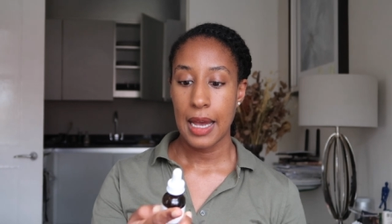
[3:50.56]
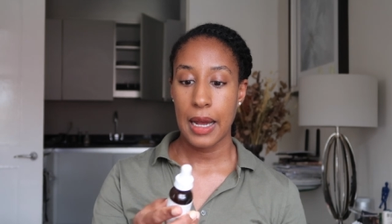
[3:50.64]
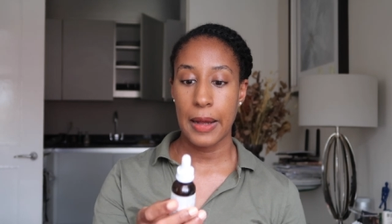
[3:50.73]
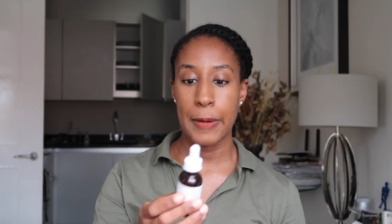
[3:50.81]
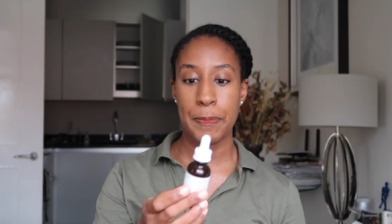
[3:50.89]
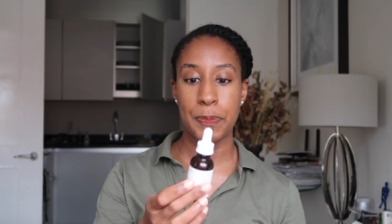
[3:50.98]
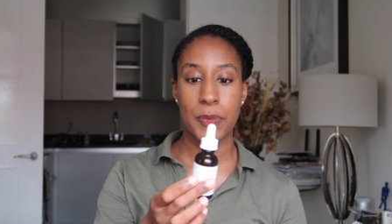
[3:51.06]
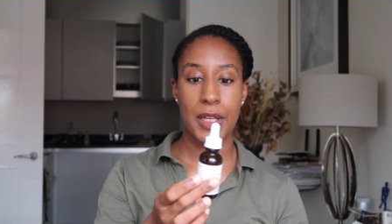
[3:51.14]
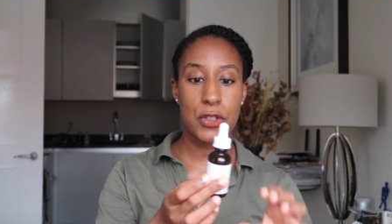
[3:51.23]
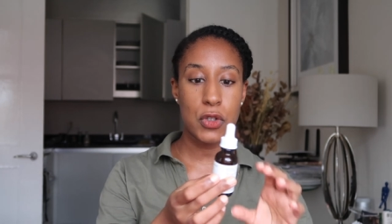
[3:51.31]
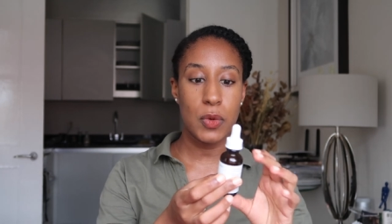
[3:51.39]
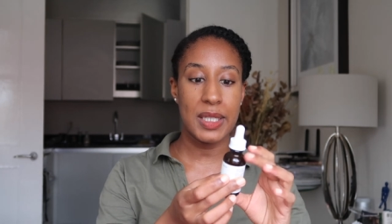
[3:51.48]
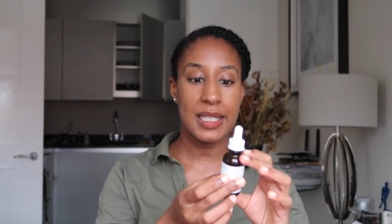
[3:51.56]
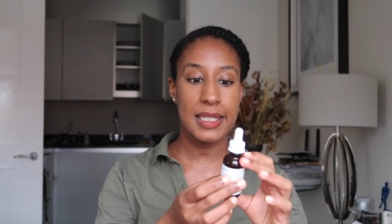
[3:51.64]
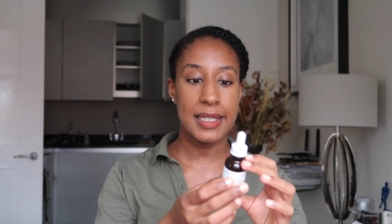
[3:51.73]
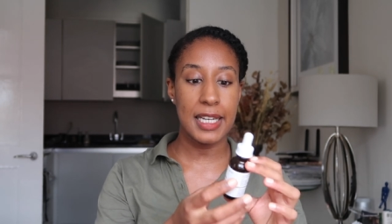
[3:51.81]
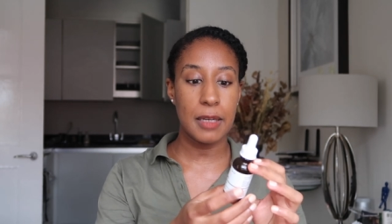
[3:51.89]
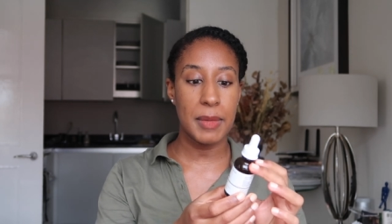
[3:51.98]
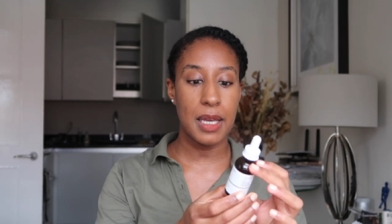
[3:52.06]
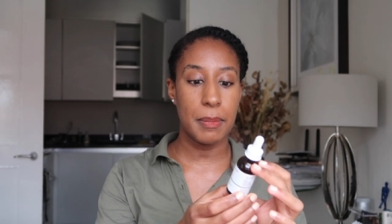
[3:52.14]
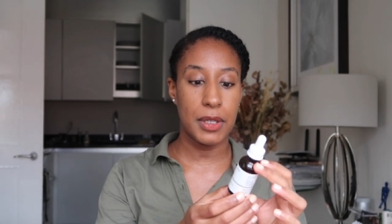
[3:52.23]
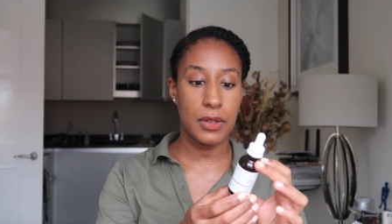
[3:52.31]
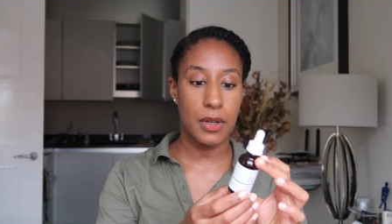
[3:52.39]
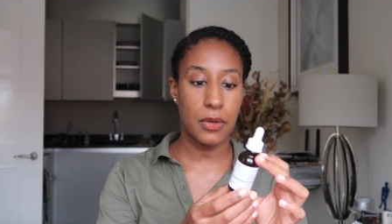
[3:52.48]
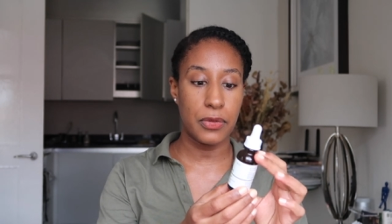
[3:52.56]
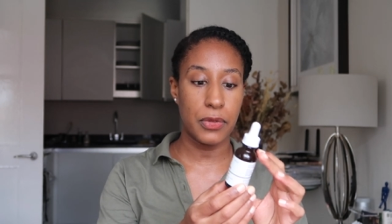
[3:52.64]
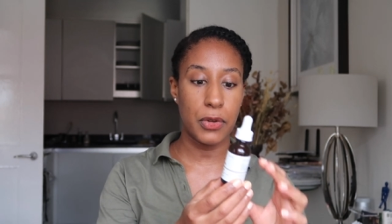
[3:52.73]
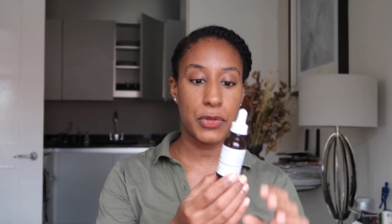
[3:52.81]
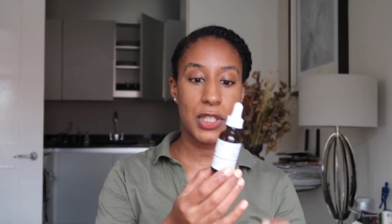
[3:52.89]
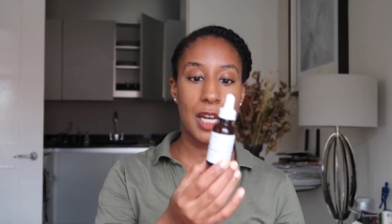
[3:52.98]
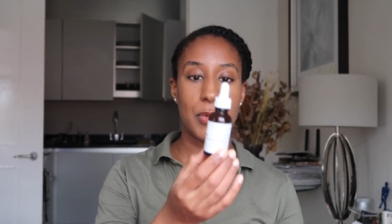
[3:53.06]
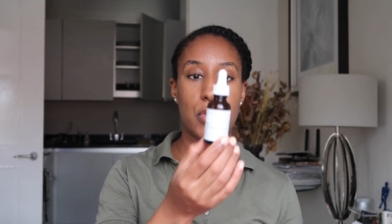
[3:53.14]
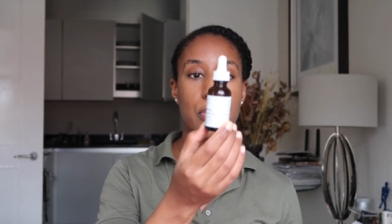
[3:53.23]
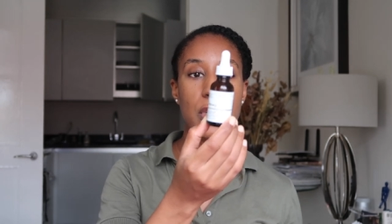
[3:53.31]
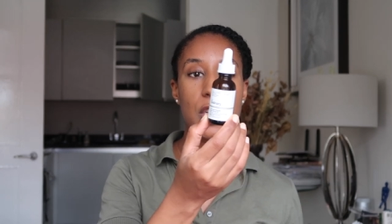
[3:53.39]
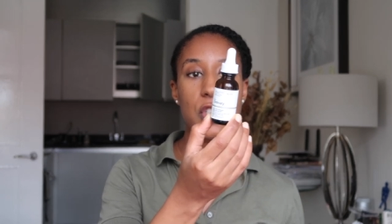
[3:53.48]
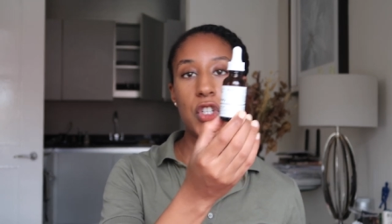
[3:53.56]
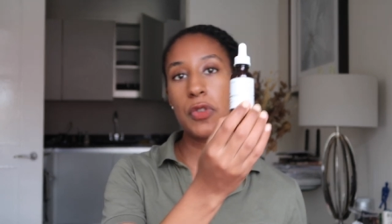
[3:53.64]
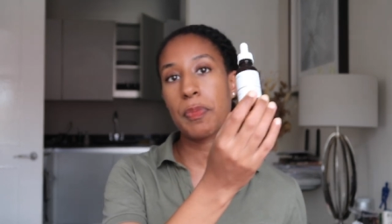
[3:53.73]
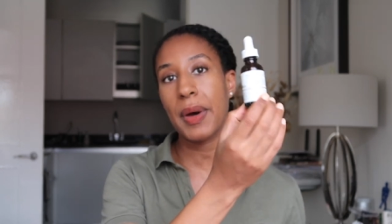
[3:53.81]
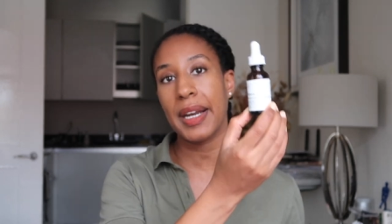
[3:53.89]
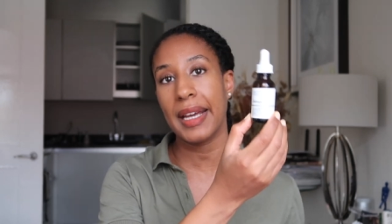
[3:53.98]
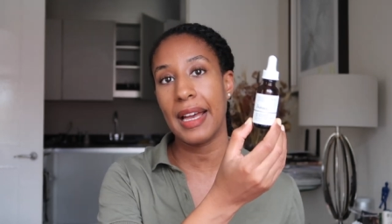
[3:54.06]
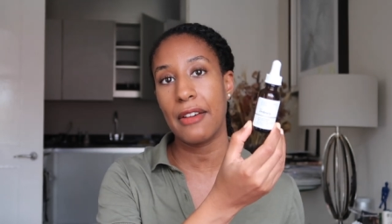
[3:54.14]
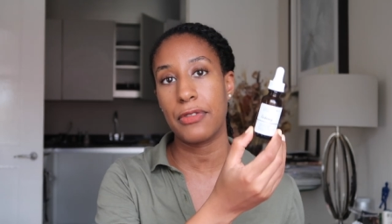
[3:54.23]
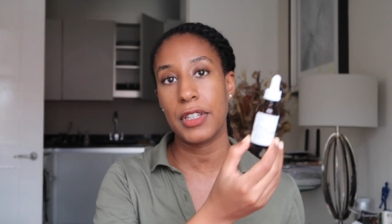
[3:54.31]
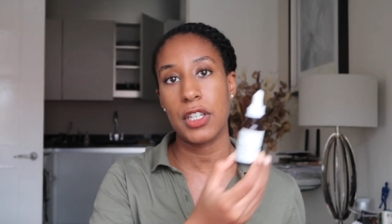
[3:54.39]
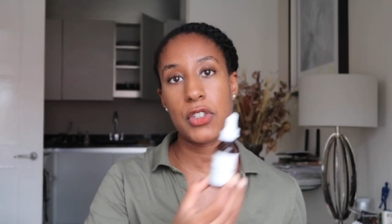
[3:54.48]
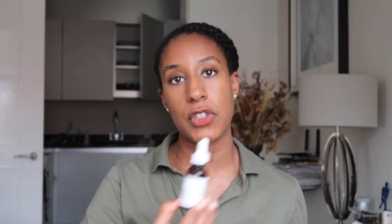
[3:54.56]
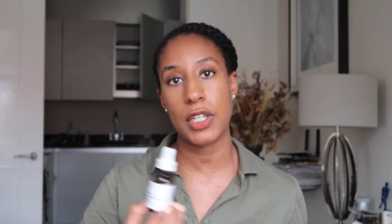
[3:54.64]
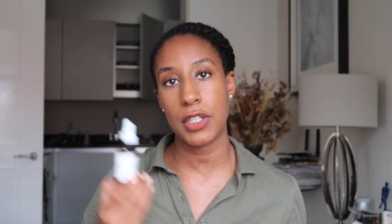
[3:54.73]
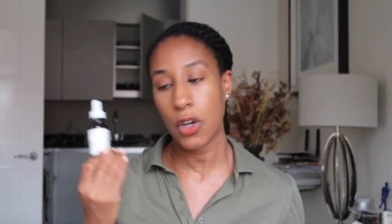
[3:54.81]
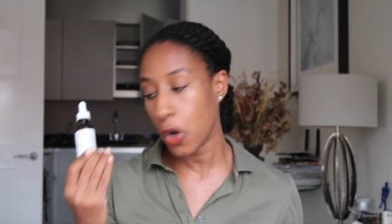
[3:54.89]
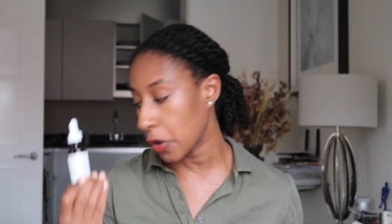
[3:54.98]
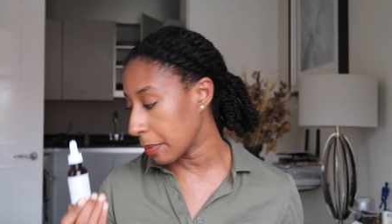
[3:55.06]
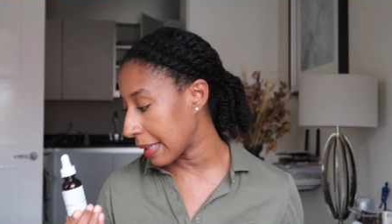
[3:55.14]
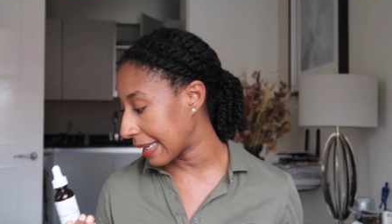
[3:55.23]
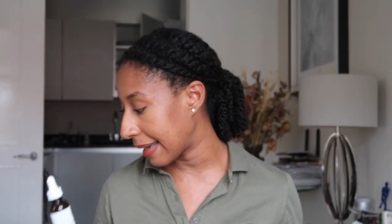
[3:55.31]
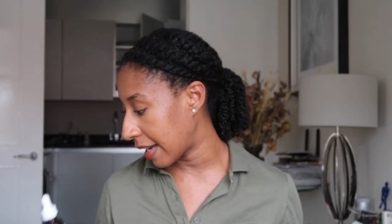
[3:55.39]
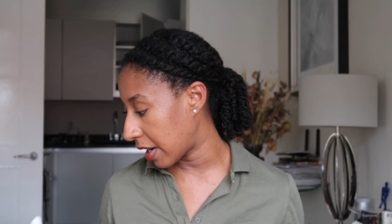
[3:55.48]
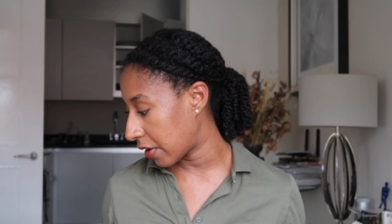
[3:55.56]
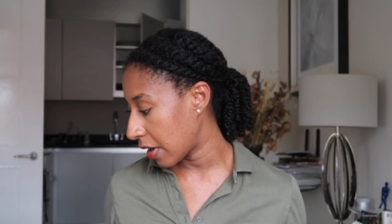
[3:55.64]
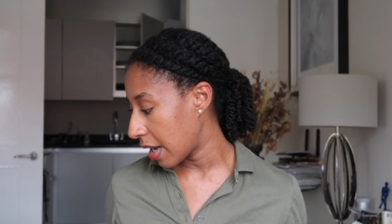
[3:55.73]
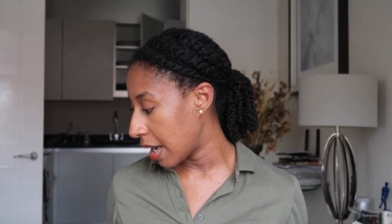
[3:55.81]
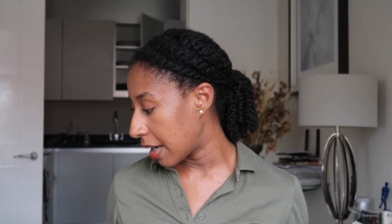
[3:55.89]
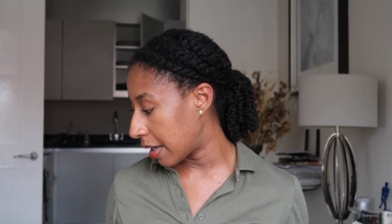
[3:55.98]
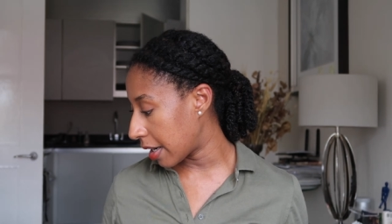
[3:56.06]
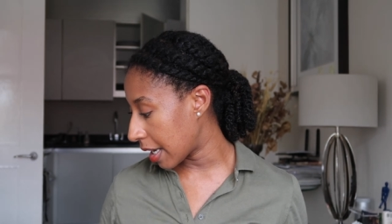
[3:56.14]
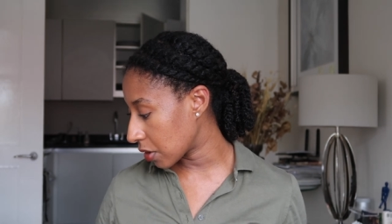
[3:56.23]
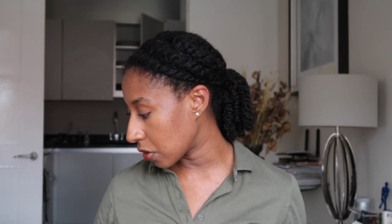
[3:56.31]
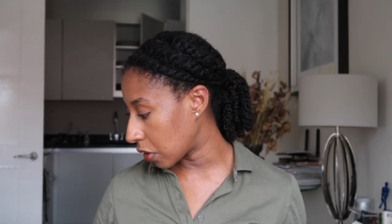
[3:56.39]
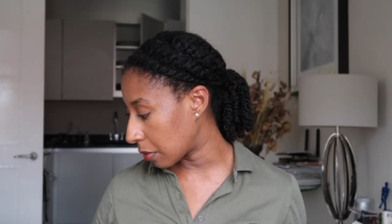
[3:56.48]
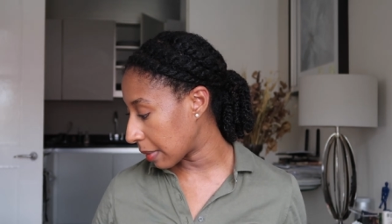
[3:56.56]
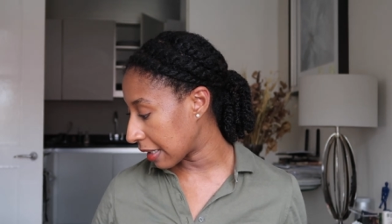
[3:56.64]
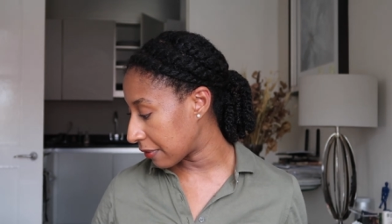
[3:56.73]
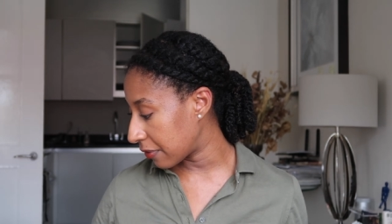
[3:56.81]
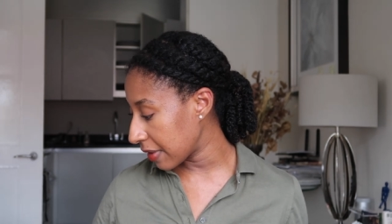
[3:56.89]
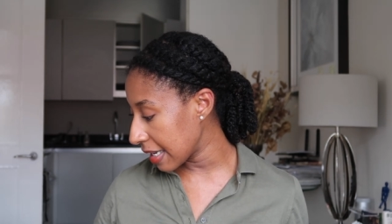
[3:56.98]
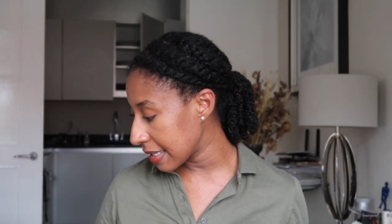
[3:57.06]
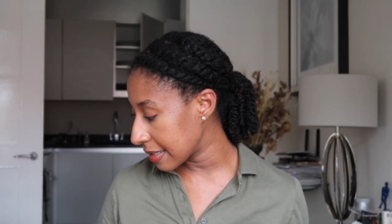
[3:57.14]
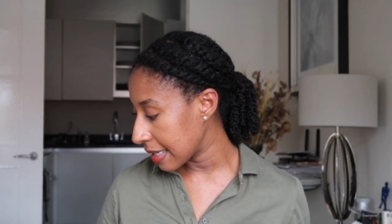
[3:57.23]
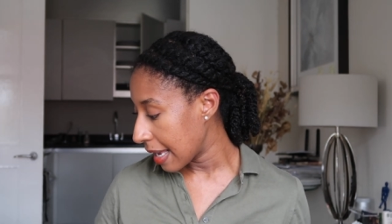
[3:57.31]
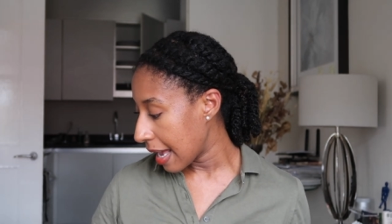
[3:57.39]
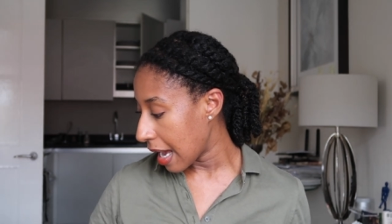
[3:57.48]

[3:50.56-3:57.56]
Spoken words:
And so it did take me a bit of time to finish it, but I have finished it on my hair, not on my face.